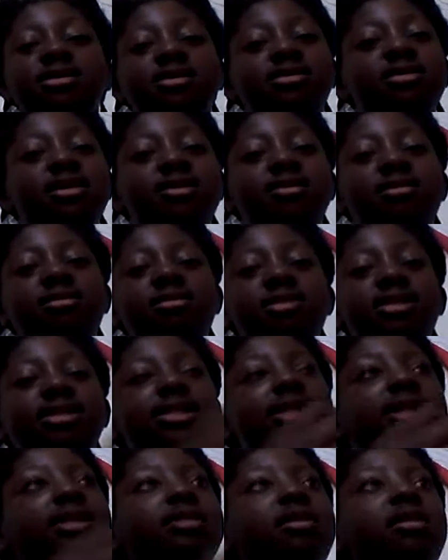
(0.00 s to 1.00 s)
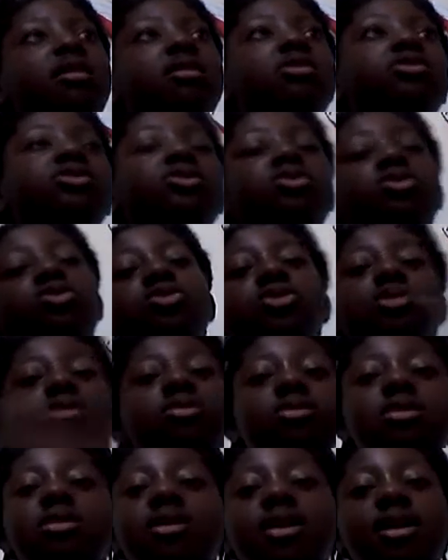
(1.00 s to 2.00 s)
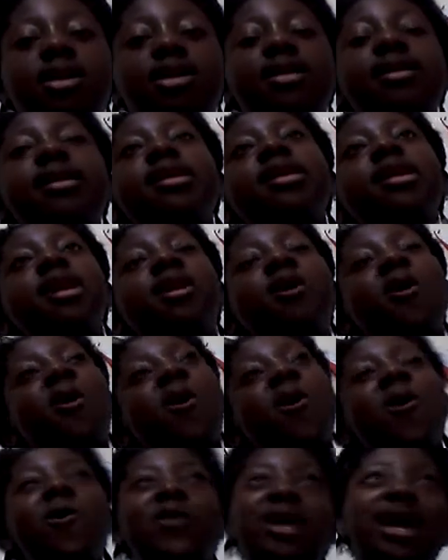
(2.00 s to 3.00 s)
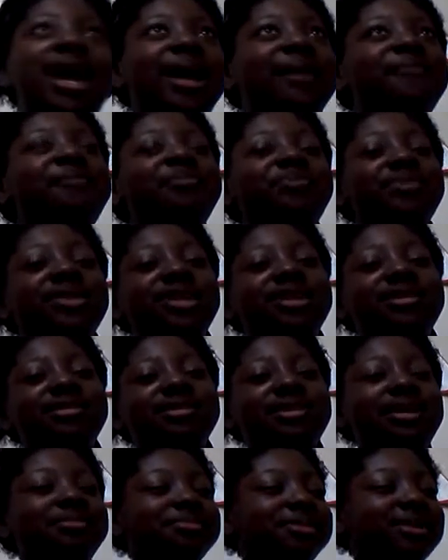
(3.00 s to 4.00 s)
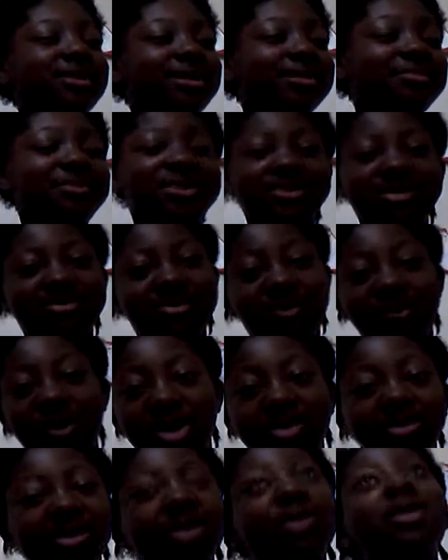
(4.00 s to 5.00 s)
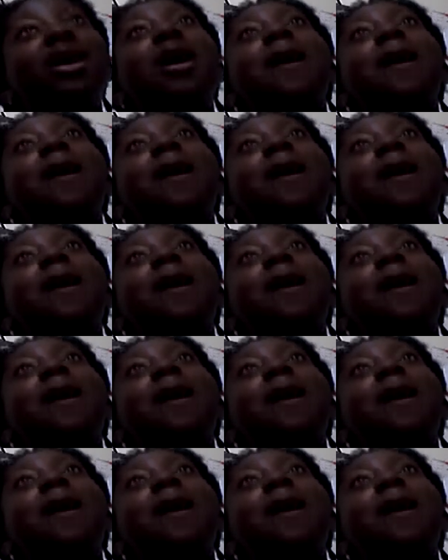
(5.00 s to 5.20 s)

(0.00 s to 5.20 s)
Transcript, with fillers: So let's get on to the story. Okay, I'm sorry, I missed my water bottle.